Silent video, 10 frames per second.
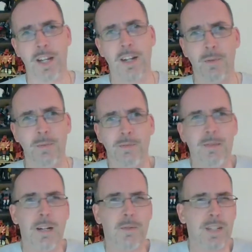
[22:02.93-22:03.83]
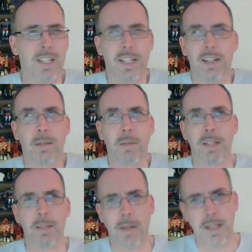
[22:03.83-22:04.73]
and I don't see a need to double
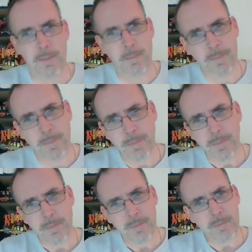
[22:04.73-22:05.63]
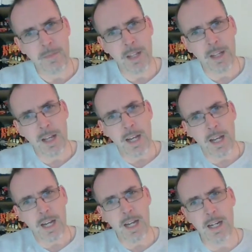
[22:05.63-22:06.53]
dip on them.
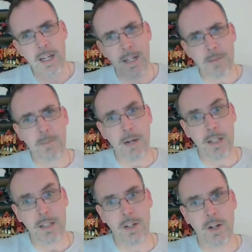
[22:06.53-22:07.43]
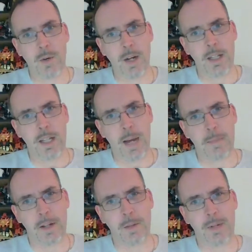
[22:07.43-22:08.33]
But you know what? I'm
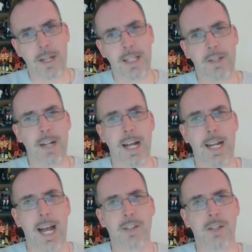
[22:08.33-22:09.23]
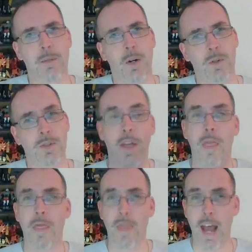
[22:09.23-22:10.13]
not going to pretend that they're not excellent molds.
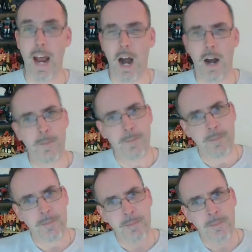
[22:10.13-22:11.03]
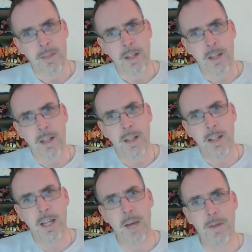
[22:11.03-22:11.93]
They are.
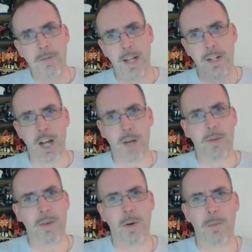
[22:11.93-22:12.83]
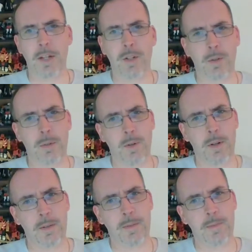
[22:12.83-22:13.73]
Can't wait for that Shockwave. Oh, me too. Input.